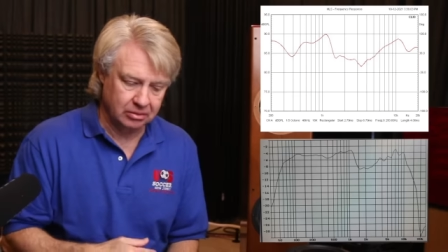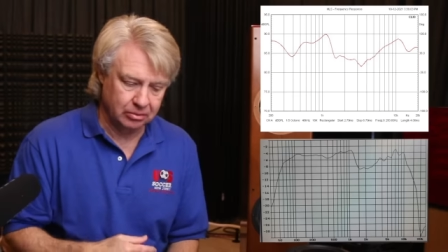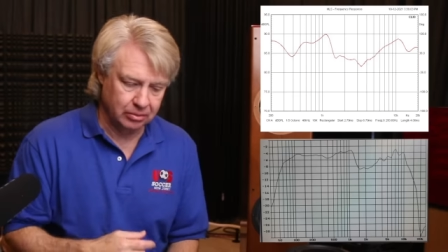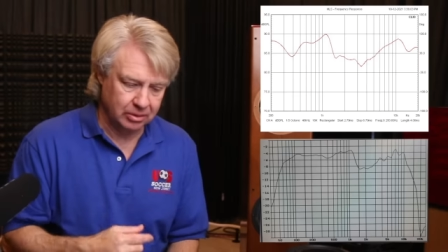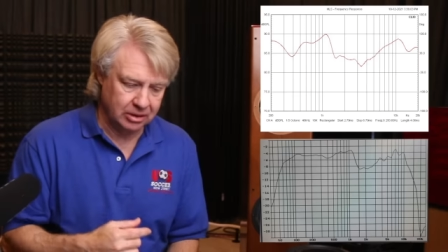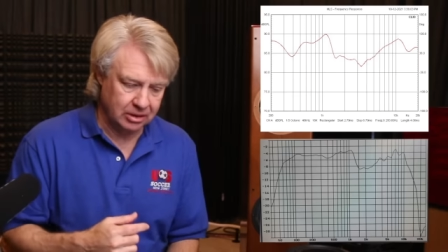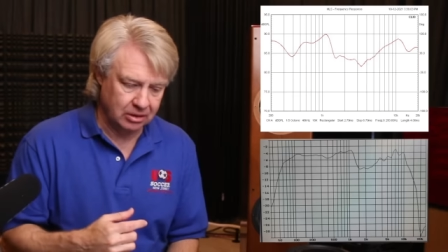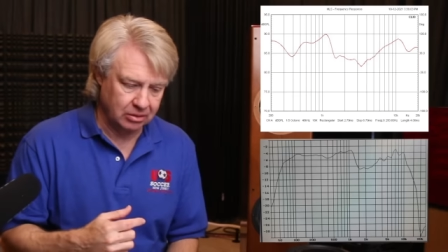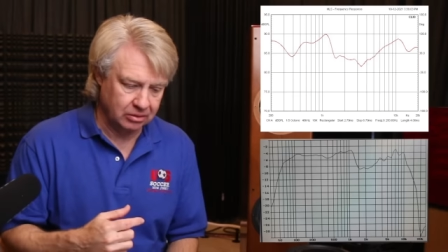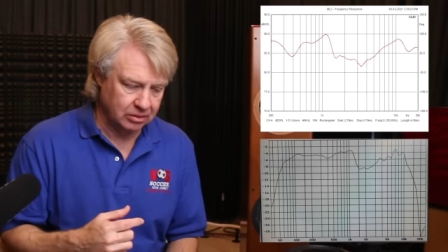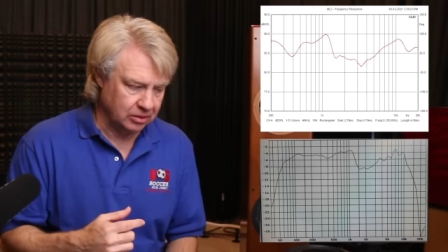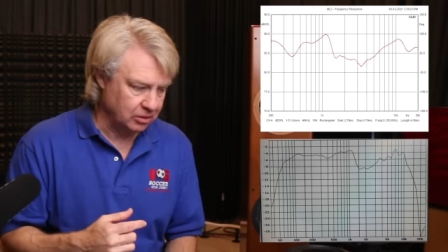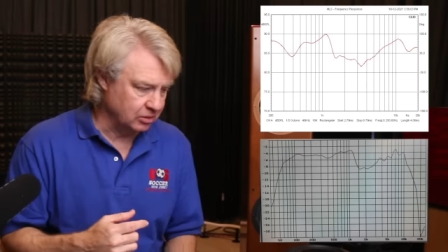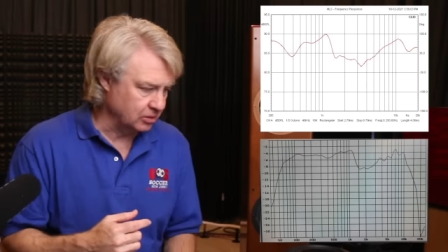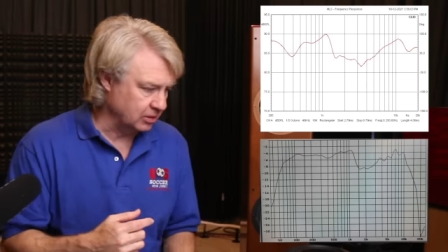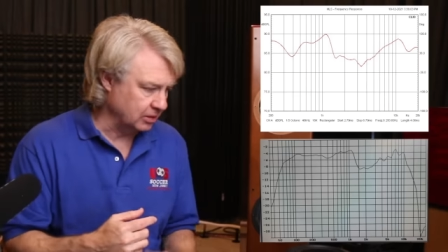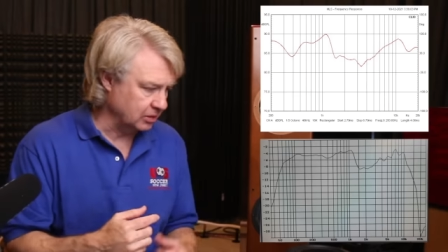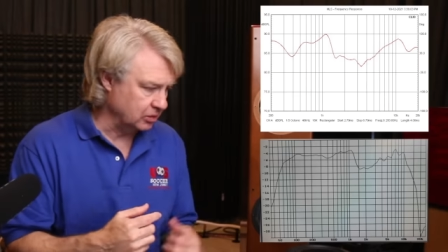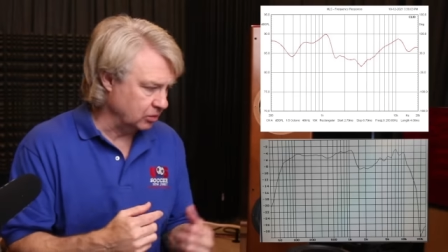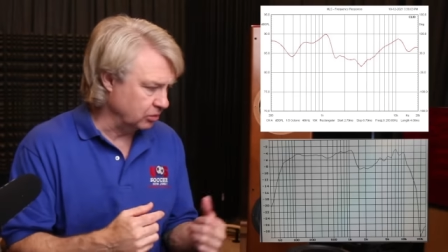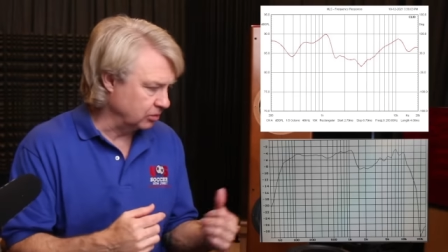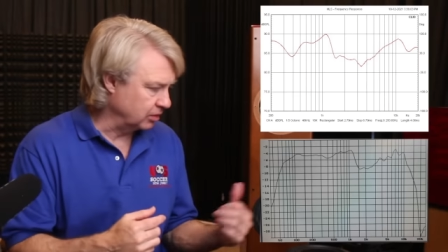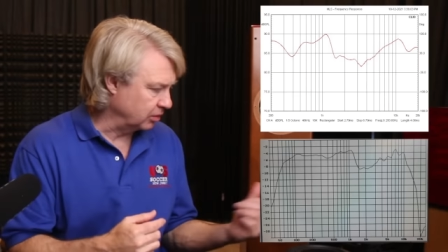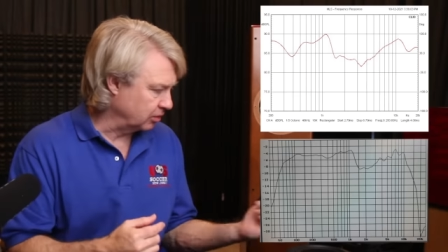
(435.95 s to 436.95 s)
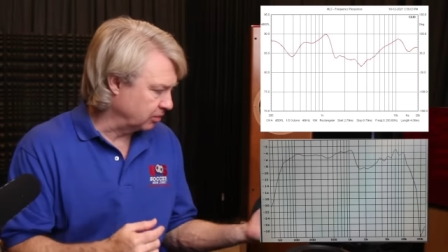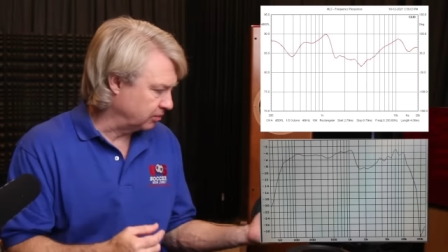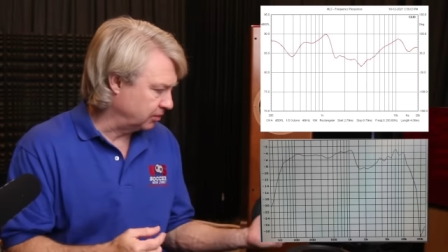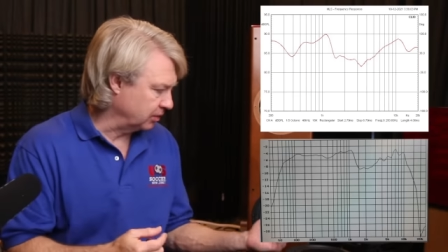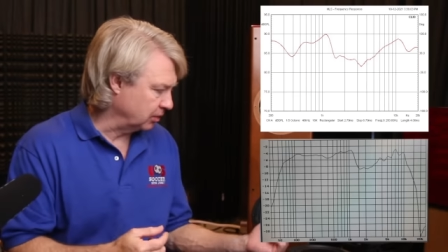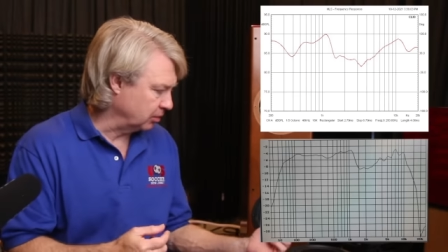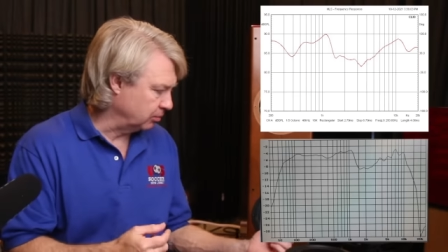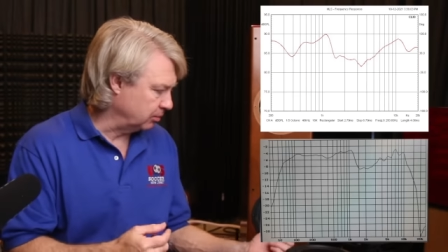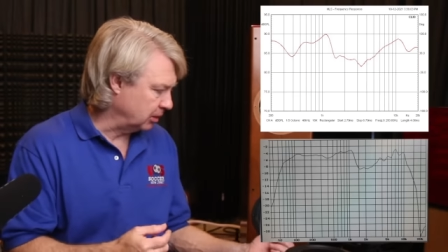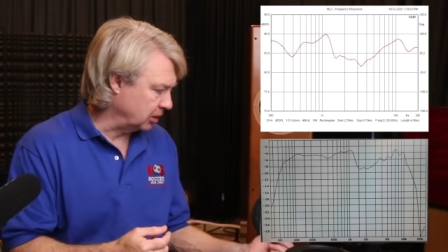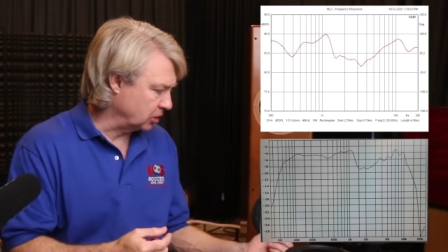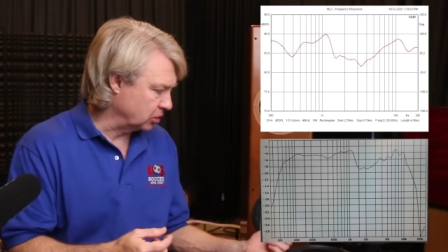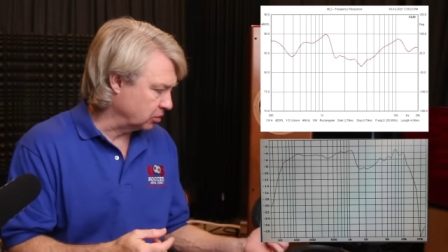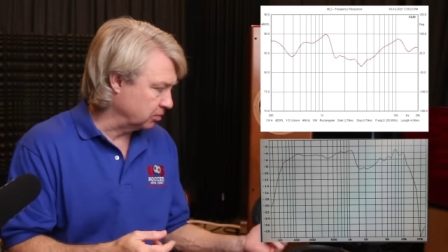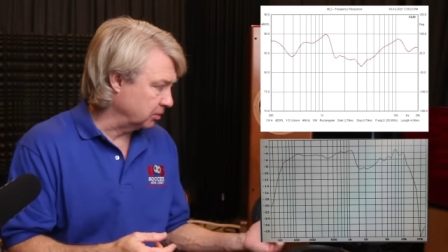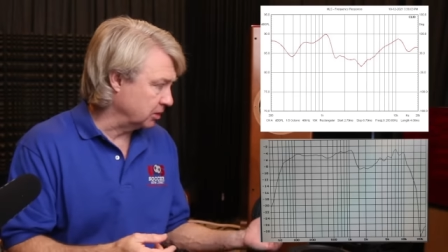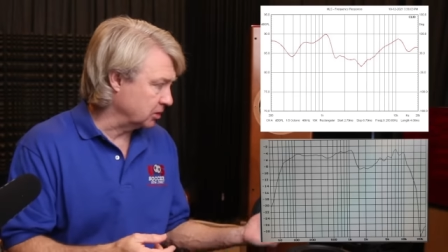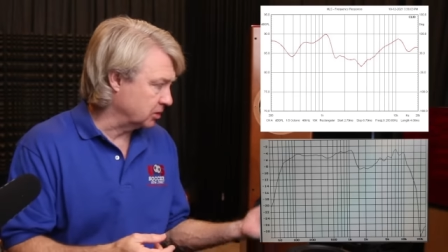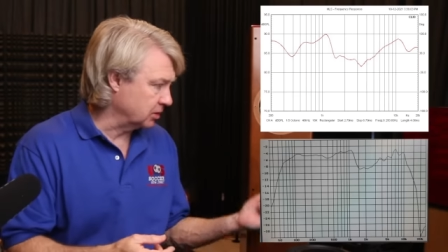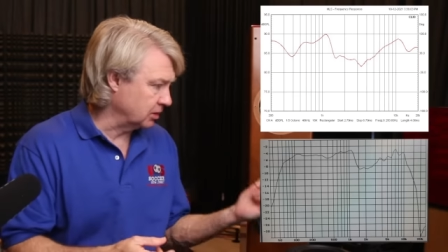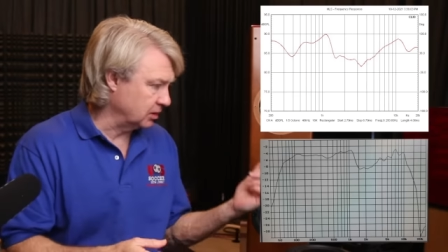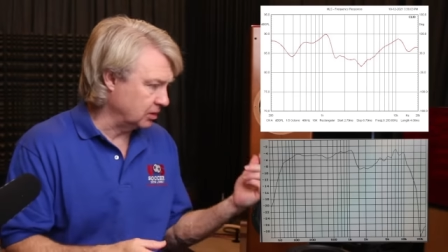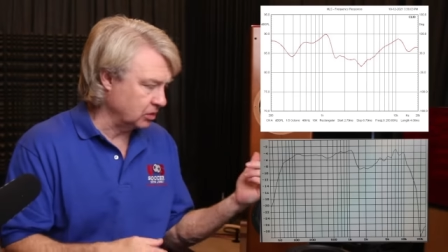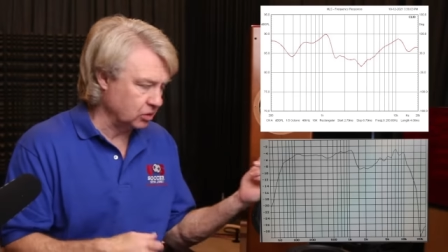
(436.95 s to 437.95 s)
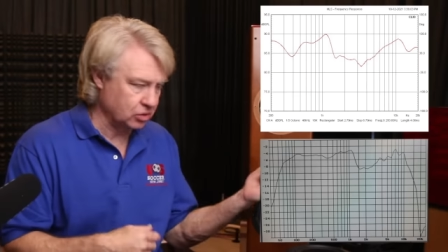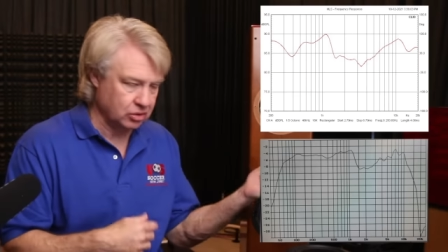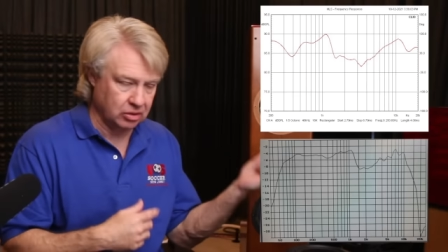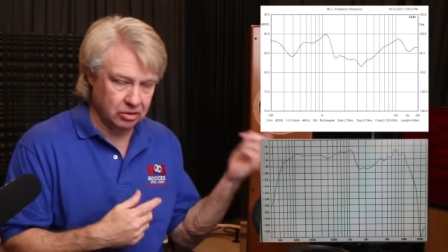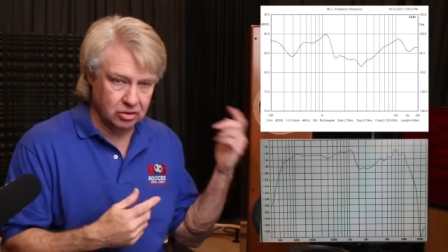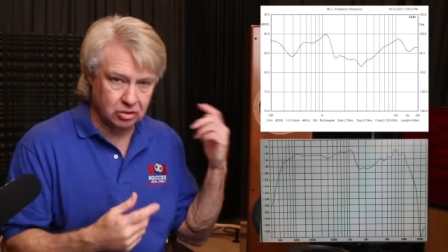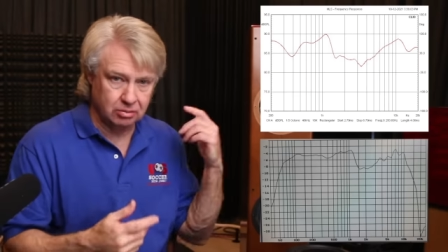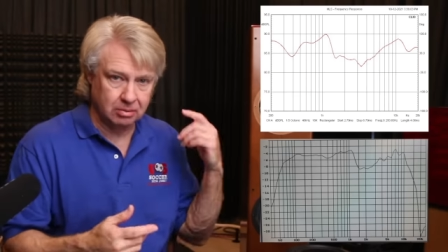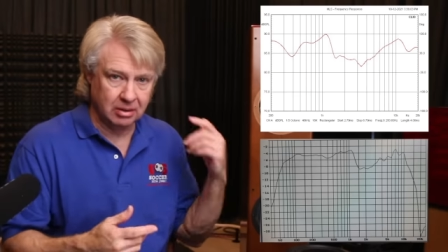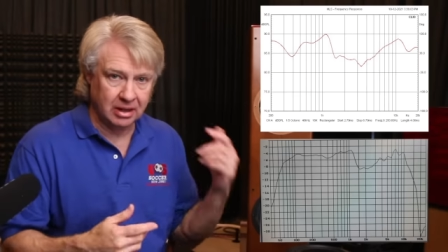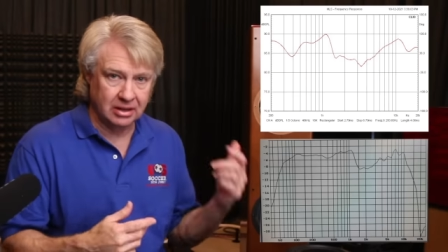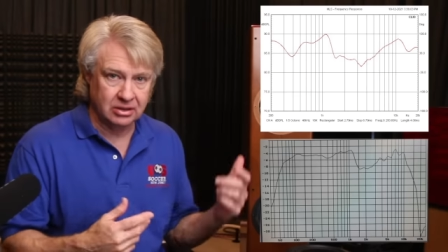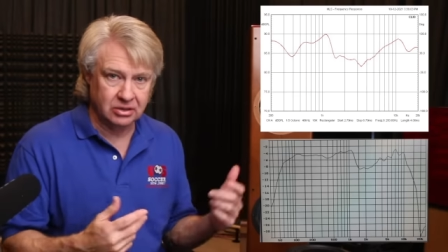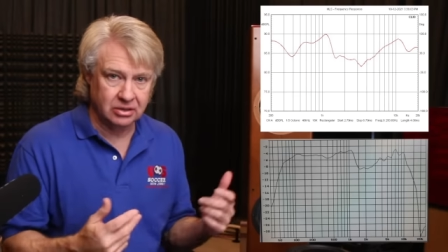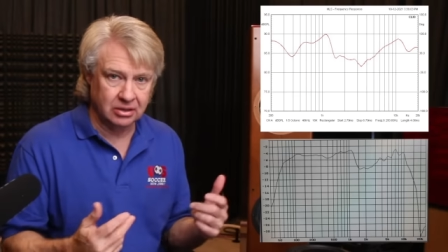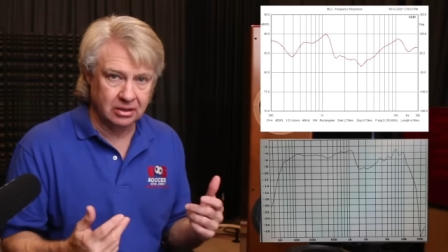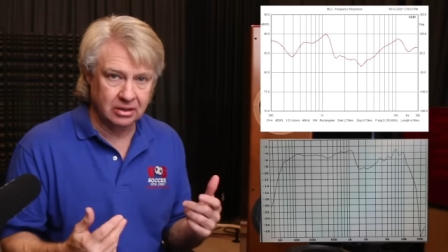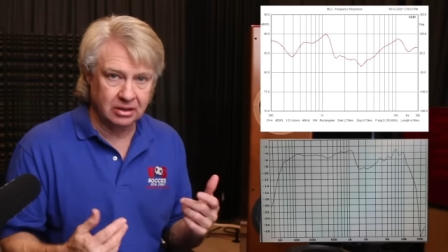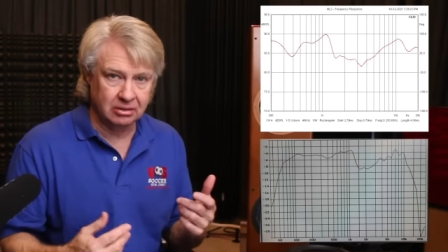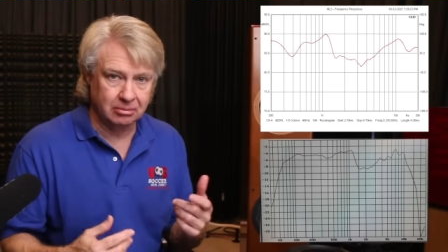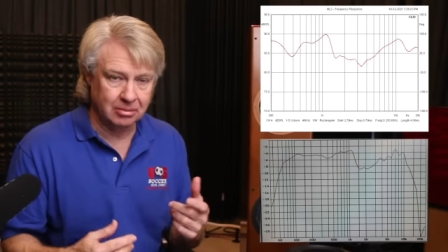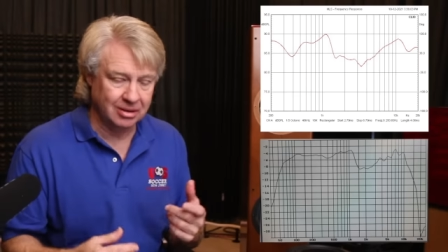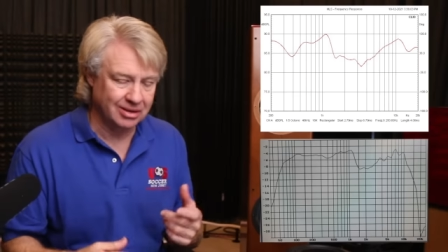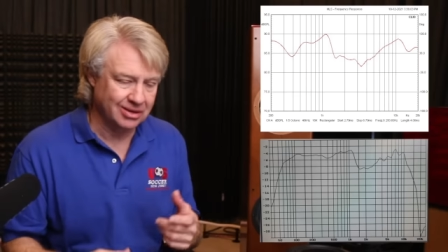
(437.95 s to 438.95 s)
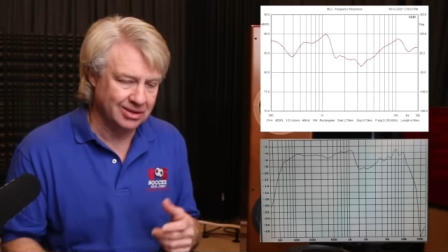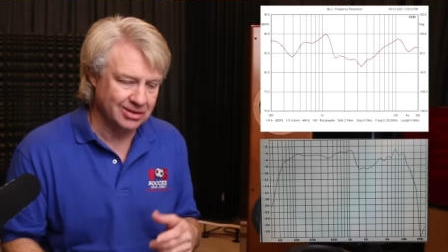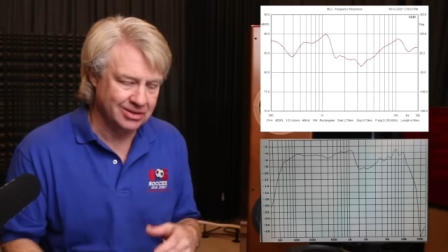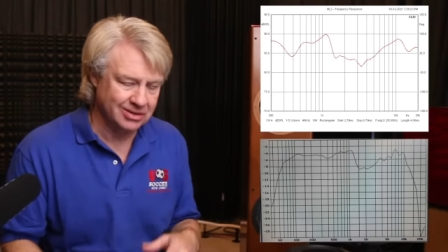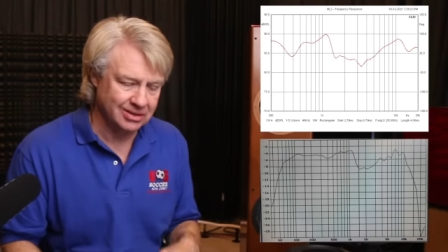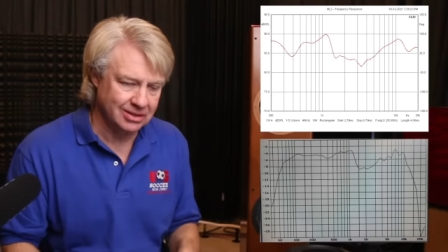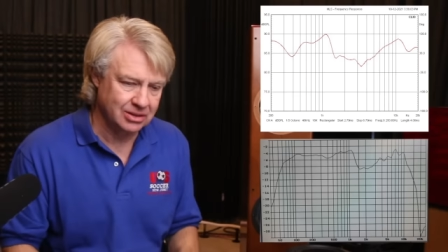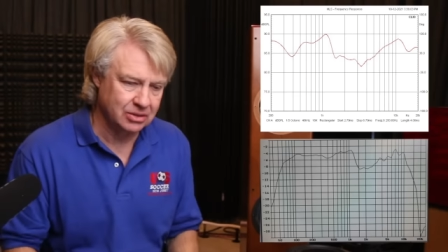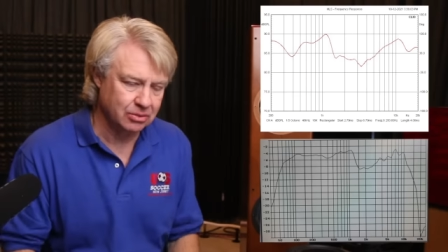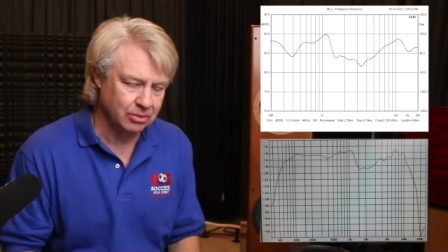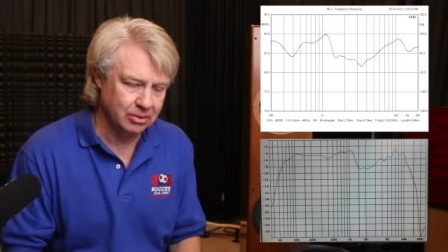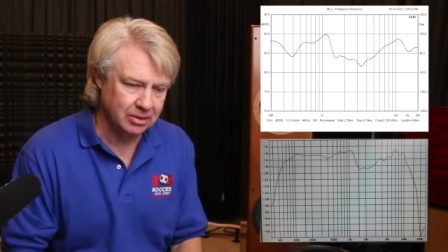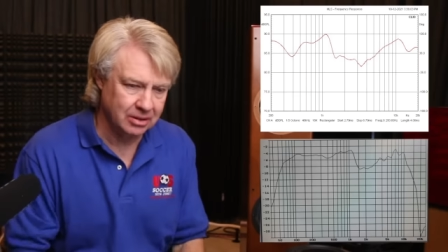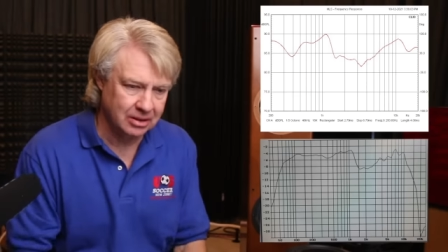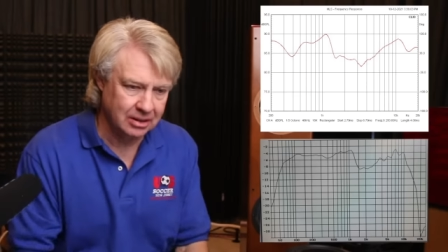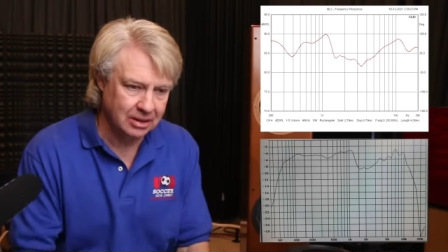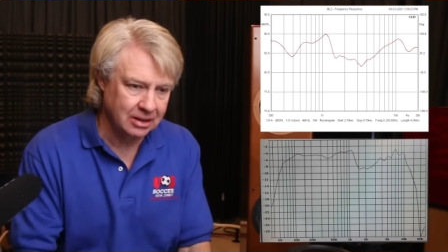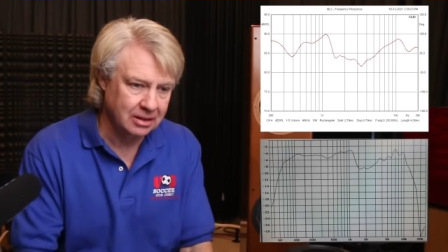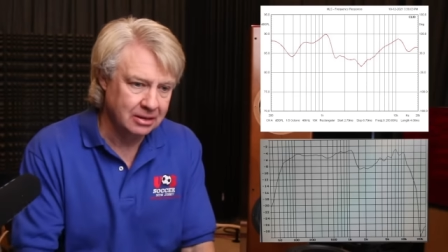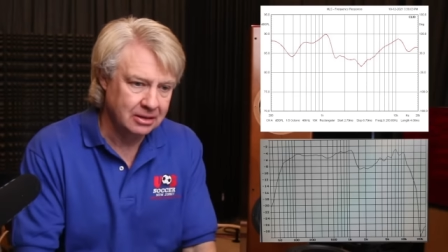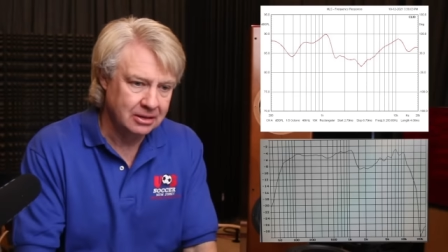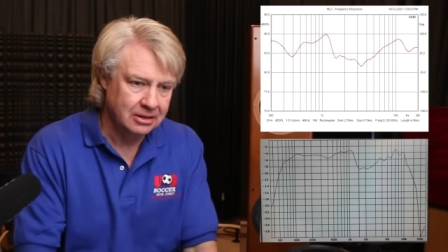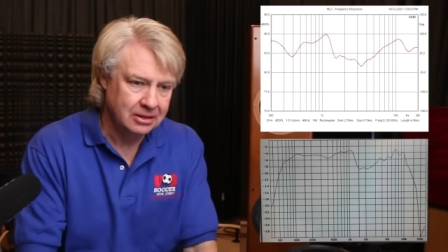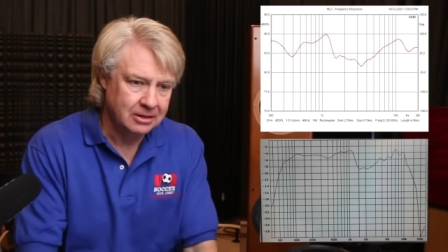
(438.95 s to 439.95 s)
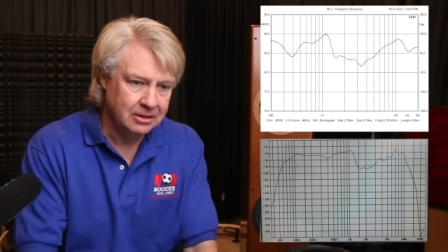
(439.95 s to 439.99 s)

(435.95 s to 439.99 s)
and we don't usually do near field measurements and then start splicing it in because it's really